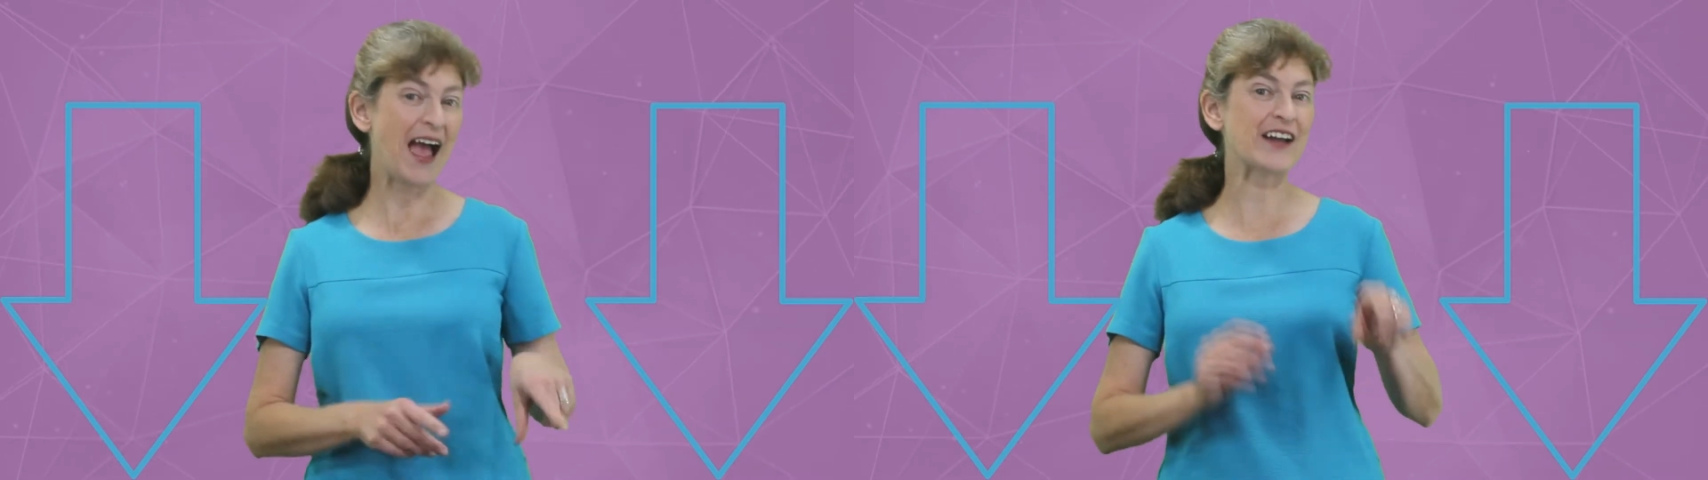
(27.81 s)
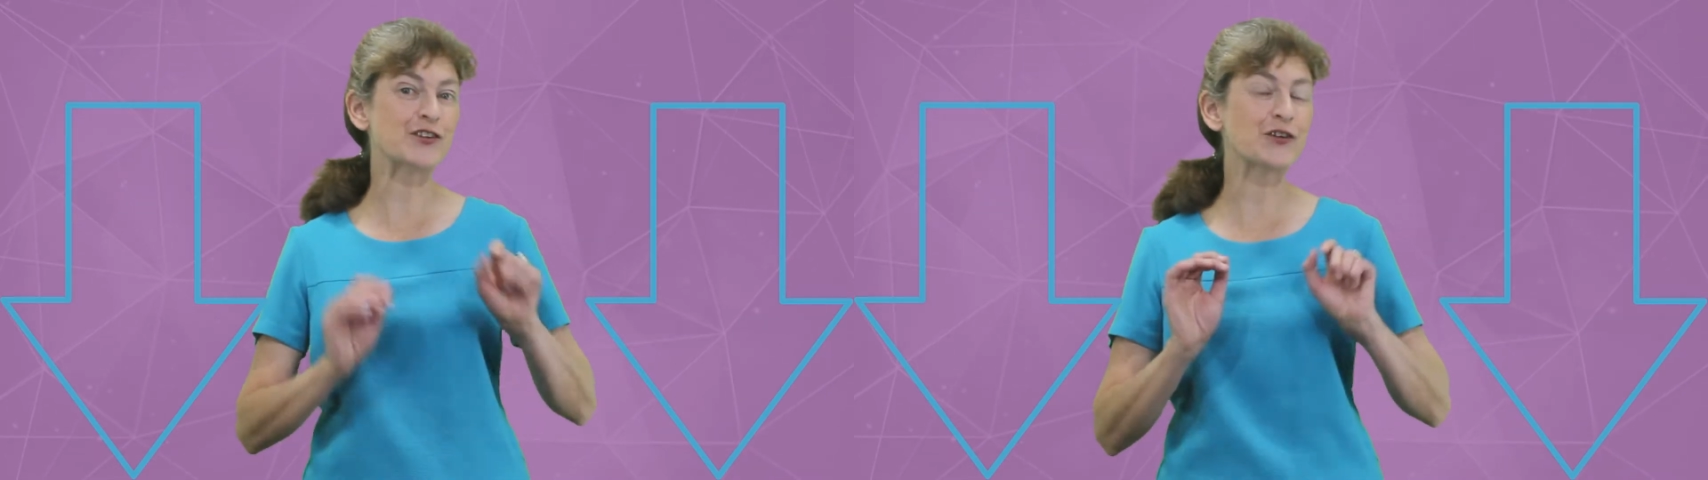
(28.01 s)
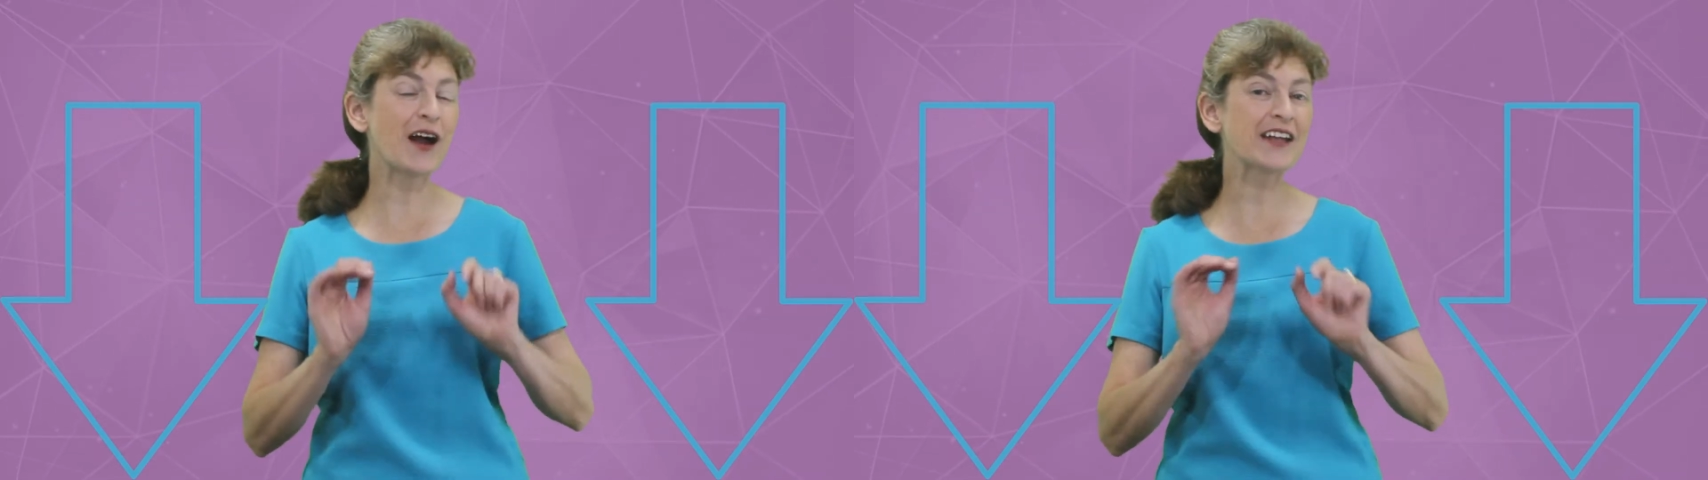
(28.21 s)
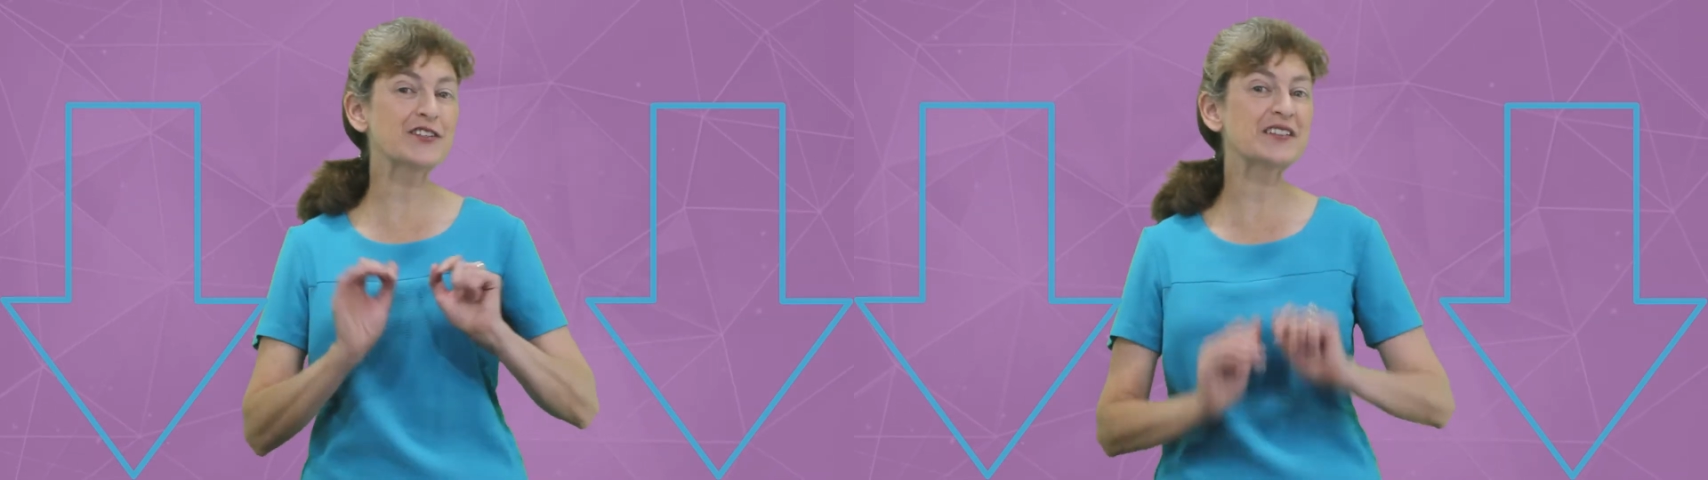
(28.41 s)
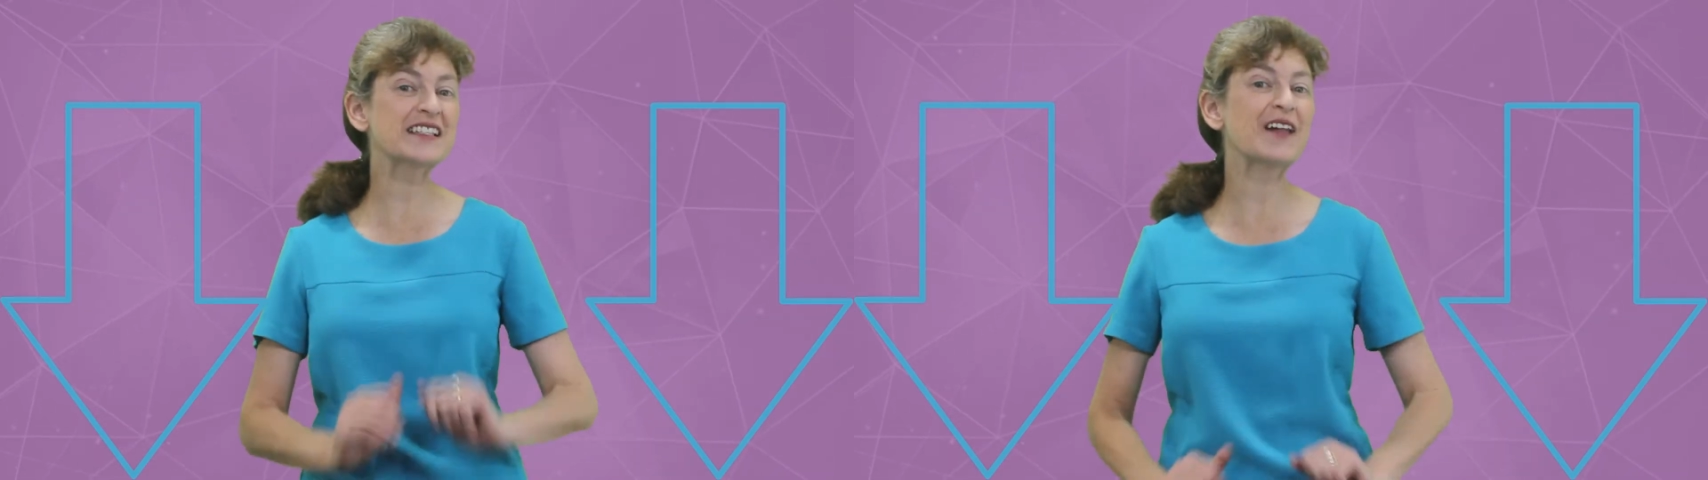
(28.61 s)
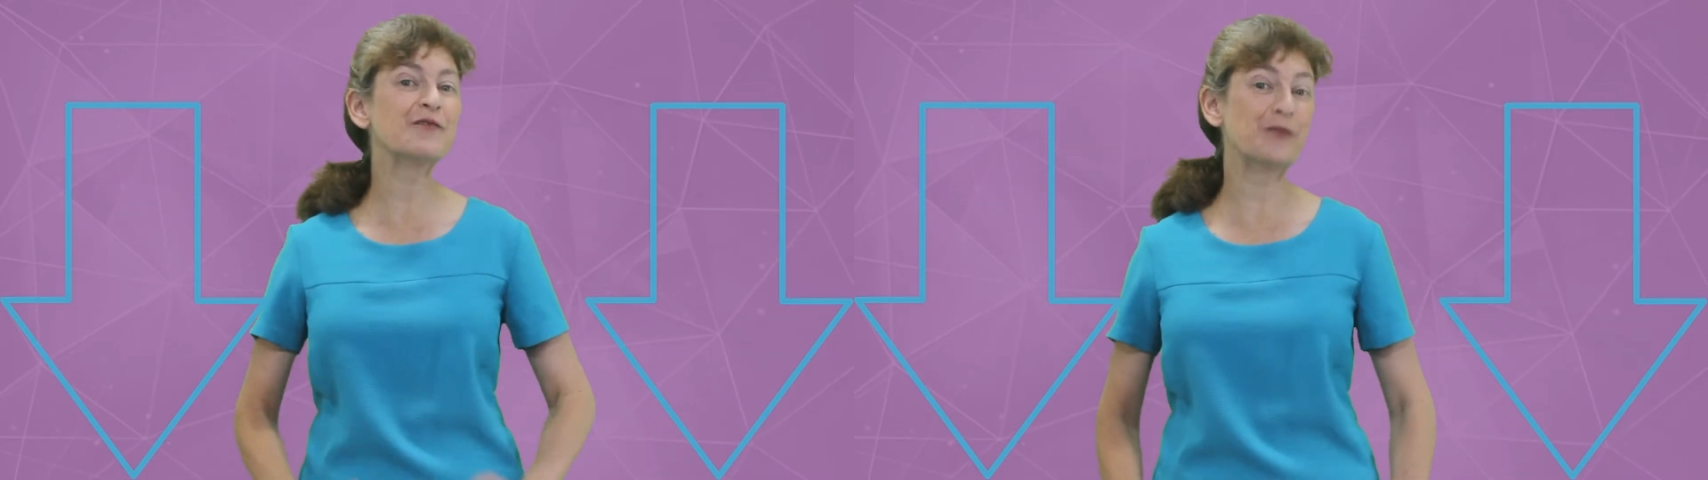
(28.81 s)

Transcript: and try it yourself